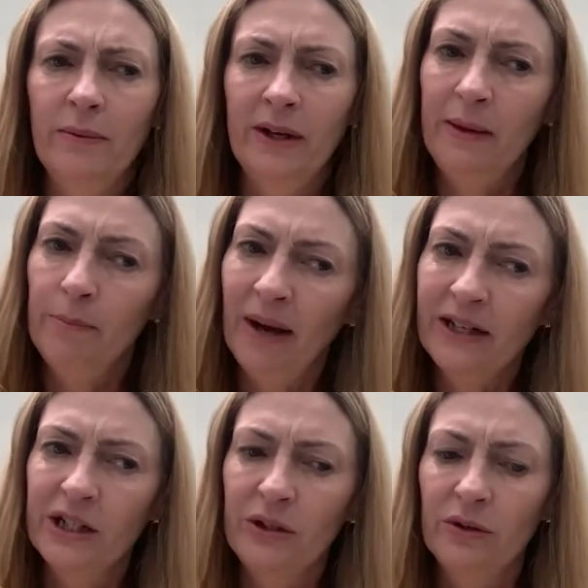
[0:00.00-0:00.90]
came back
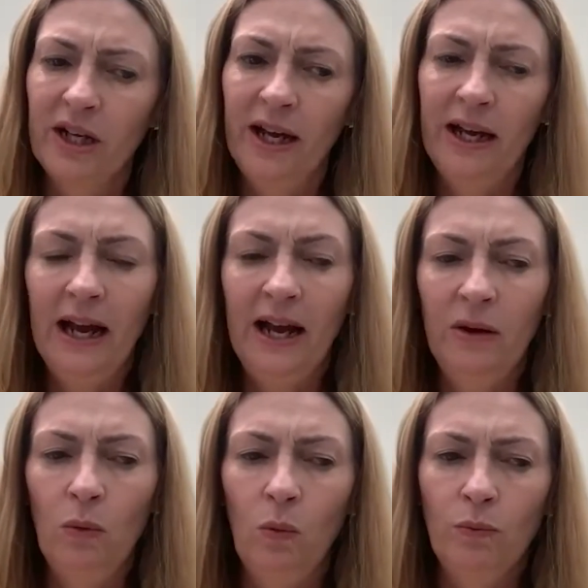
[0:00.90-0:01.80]
to the UK
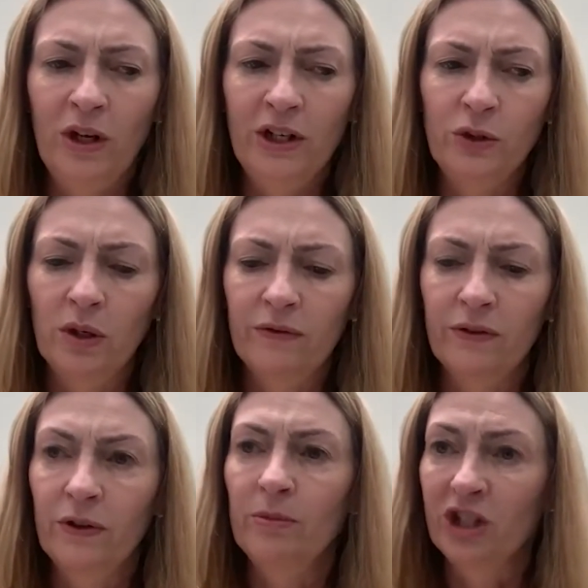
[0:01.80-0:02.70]
and went to work for a
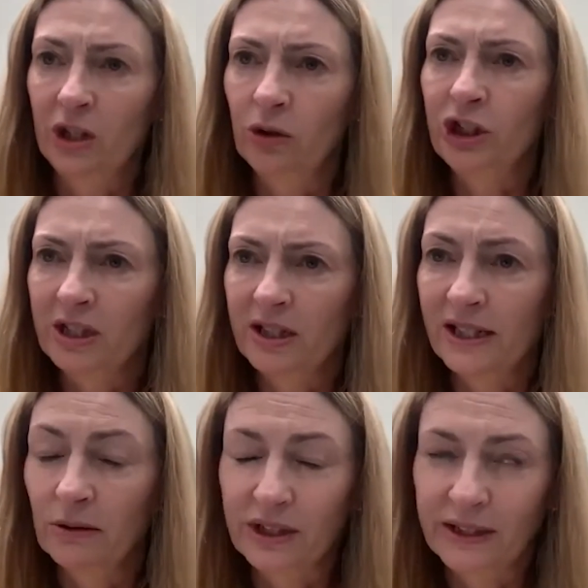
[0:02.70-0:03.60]
firm of technology
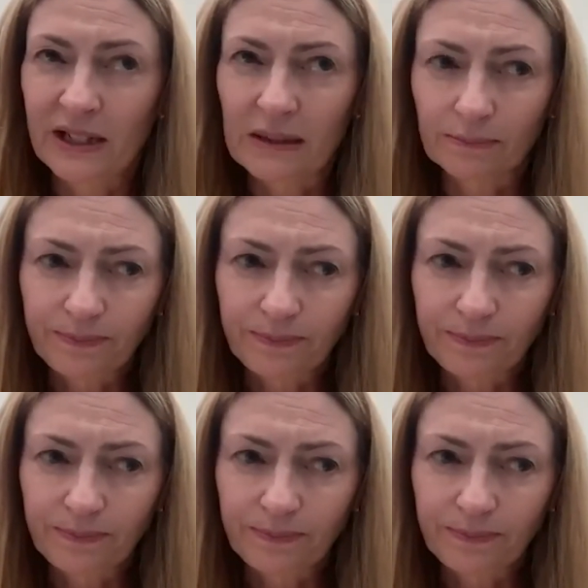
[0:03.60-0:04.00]
consultants.